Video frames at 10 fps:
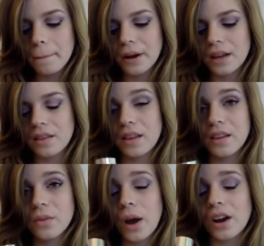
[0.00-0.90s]
but
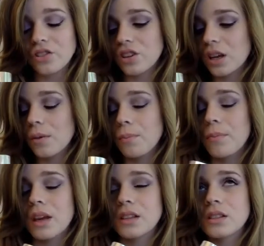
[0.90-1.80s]
this actually
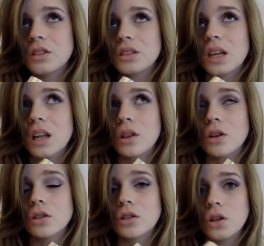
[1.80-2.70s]
makes your skin
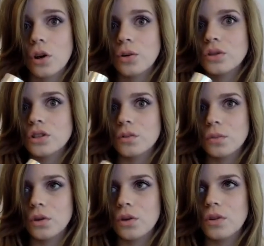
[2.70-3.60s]
look so
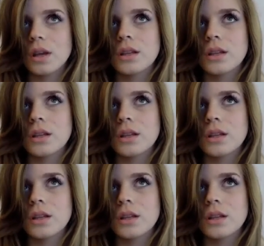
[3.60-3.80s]
smooth